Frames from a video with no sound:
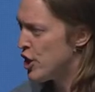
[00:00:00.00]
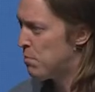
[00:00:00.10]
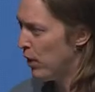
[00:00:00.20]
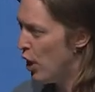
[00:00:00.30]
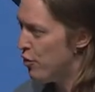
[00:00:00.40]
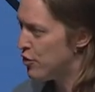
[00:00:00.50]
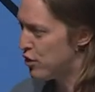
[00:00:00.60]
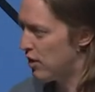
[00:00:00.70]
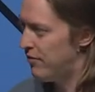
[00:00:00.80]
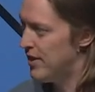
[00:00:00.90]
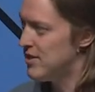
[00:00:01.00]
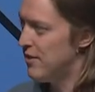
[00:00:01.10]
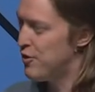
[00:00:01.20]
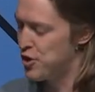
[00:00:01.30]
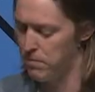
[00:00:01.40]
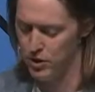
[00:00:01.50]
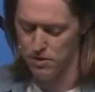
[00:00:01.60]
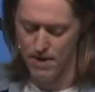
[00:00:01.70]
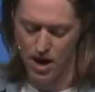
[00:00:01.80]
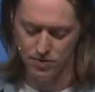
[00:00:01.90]
below the surface of the Sermon on the
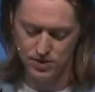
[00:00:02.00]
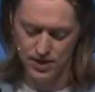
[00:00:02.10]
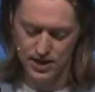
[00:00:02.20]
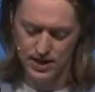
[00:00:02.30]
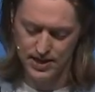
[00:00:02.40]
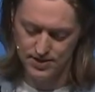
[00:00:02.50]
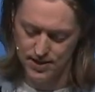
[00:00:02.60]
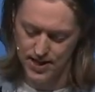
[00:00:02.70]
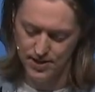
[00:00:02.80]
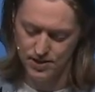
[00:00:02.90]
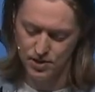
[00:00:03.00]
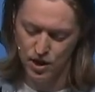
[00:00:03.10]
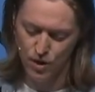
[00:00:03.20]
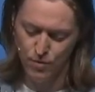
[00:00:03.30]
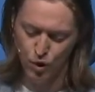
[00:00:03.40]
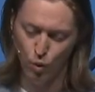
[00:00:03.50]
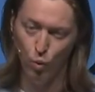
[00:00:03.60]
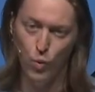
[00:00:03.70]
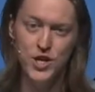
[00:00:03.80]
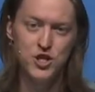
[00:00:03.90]
Mount is this
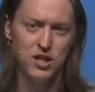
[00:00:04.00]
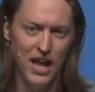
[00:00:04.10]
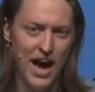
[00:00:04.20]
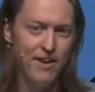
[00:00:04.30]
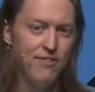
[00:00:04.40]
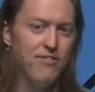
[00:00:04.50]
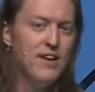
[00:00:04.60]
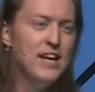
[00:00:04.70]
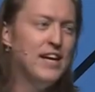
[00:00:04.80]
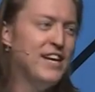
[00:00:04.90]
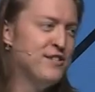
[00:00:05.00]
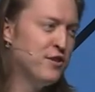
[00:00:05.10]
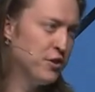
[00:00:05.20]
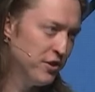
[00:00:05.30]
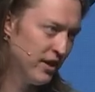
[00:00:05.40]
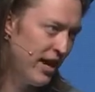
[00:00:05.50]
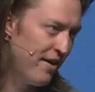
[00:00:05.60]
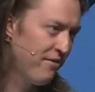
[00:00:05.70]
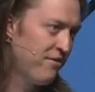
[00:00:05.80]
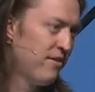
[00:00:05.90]
Which life is the good
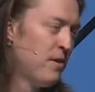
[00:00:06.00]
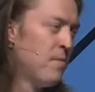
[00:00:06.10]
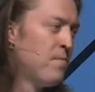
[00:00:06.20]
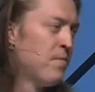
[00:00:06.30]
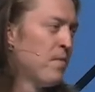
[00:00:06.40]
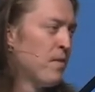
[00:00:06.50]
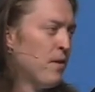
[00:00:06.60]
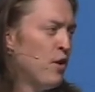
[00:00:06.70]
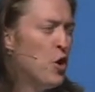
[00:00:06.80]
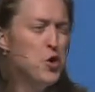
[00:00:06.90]
life? Who